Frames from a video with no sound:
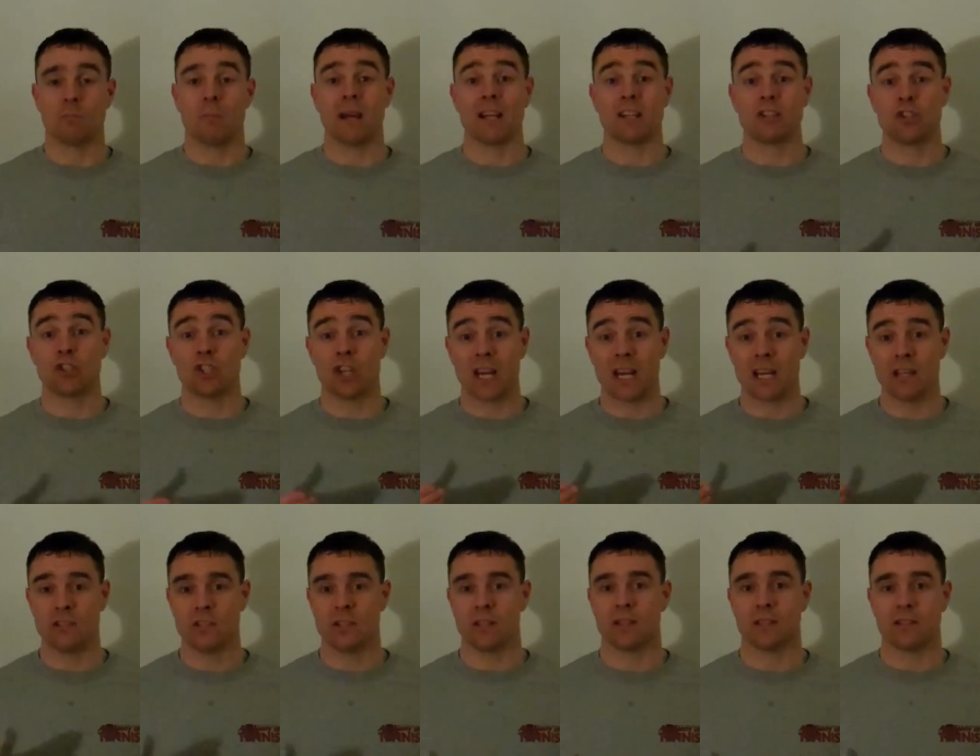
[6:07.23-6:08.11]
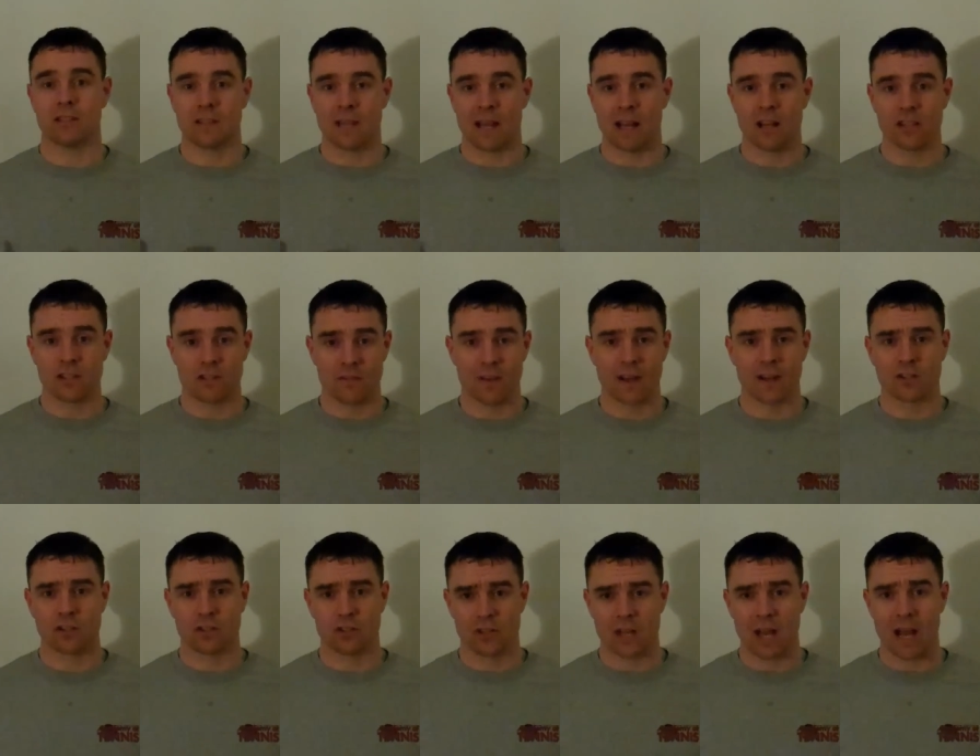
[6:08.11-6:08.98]
by changing the styles of
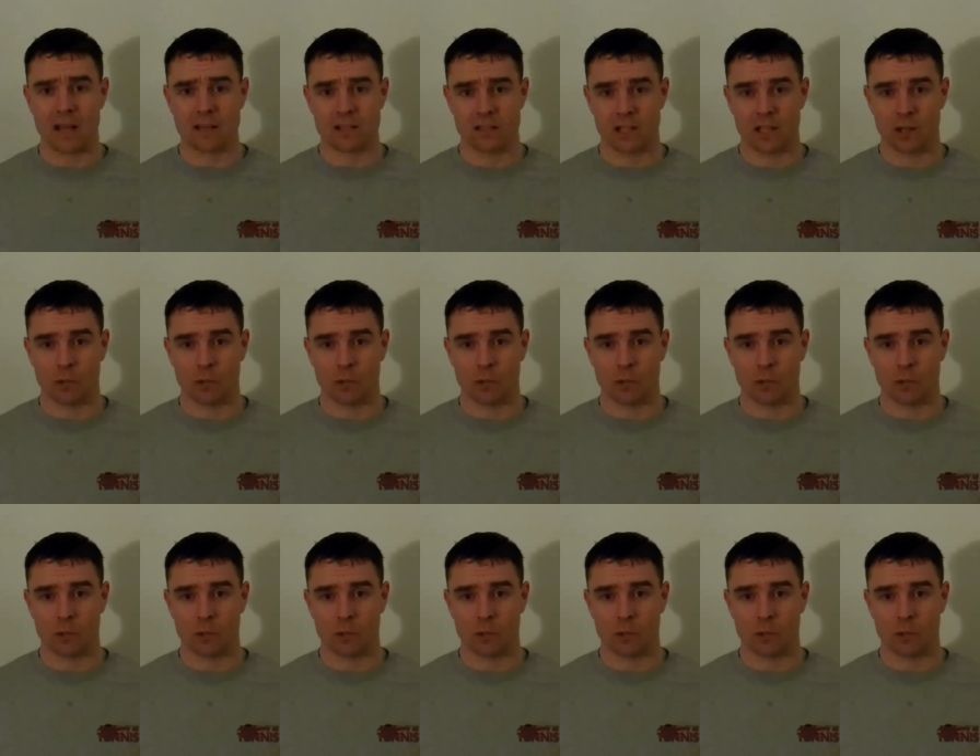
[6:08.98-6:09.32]
exercises